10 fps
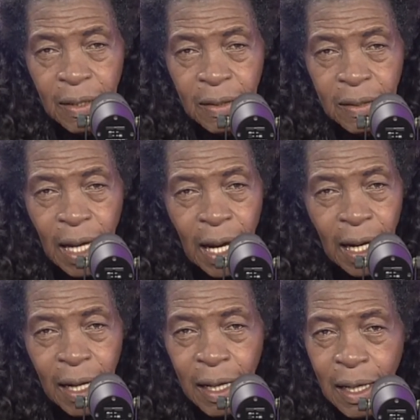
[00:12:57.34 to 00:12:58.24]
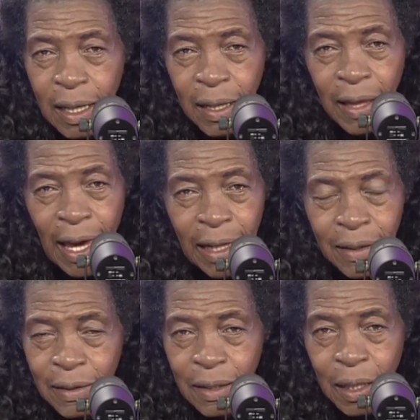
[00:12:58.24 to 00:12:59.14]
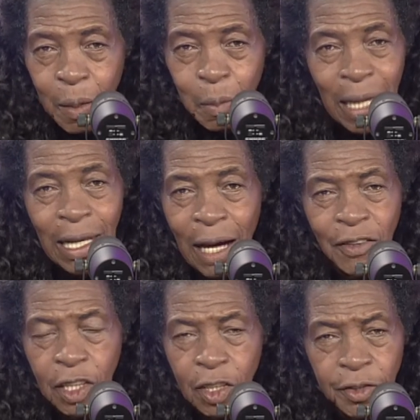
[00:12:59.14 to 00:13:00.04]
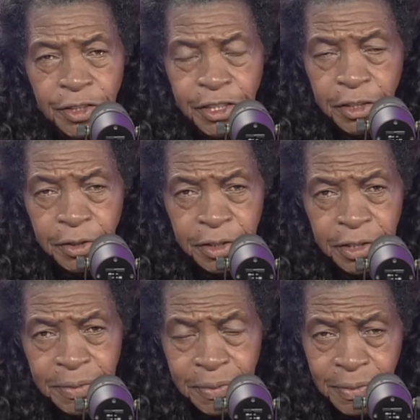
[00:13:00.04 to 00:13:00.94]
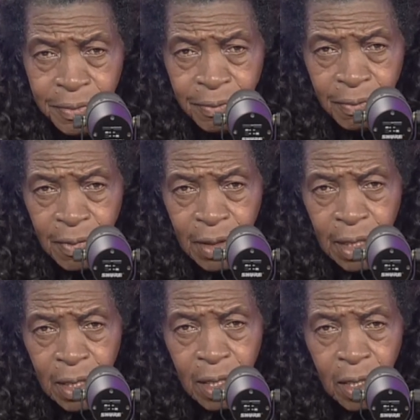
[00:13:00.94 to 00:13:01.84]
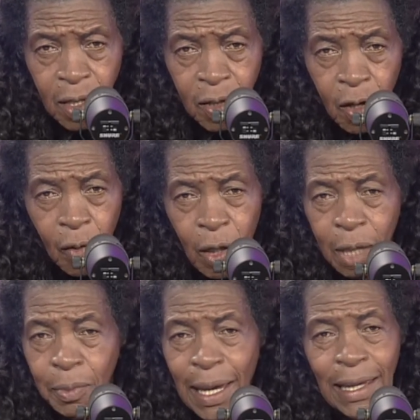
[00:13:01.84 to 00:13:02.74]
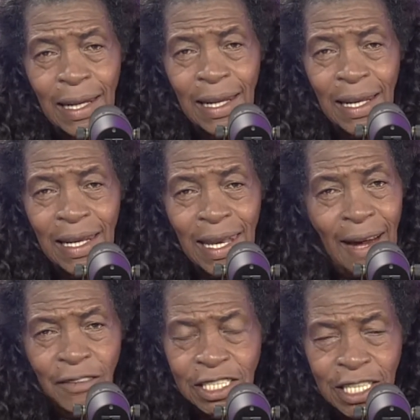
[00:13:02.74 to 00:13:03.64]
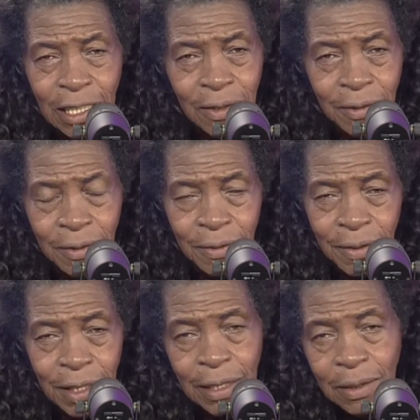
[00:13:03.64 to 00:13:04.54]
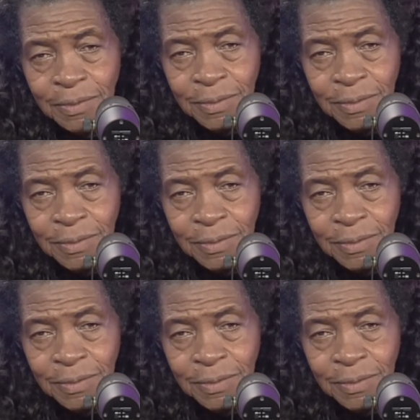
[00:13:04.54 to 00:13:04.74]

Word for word: Uh, that may never go to church. No one may never tell them